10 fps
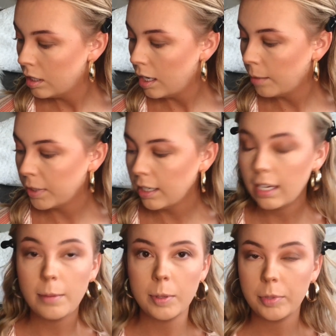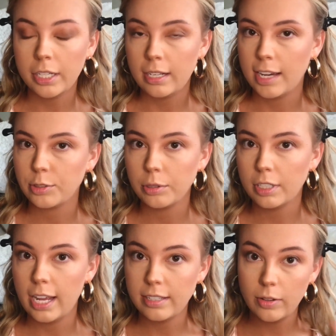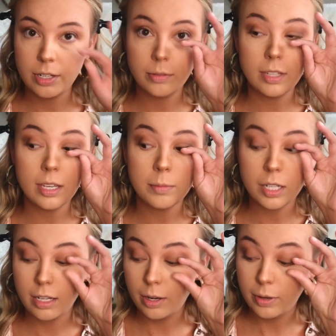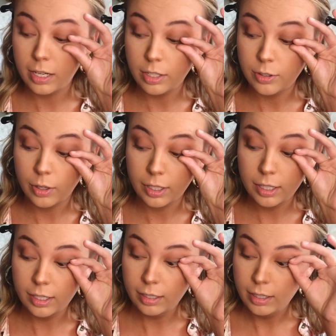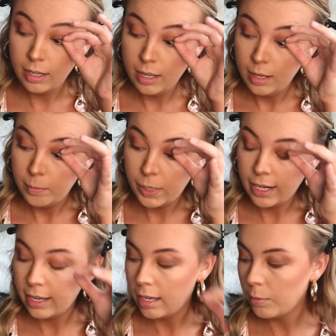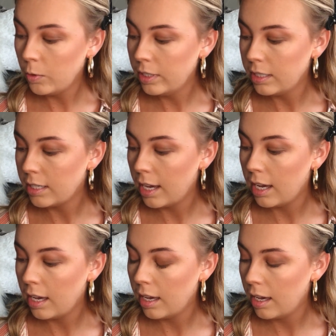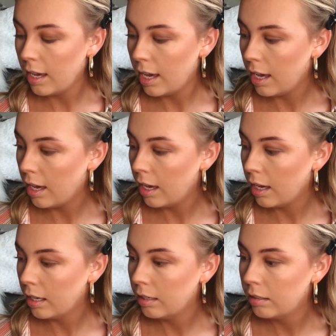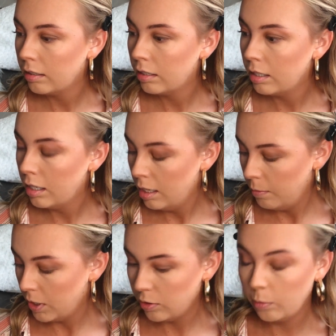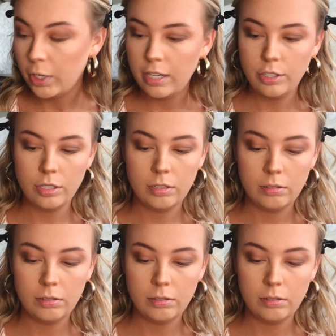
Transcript: I'm gonna keep it pretty natural today, so I don't think I'm gonna go any darker, but I am going to take a pencil brush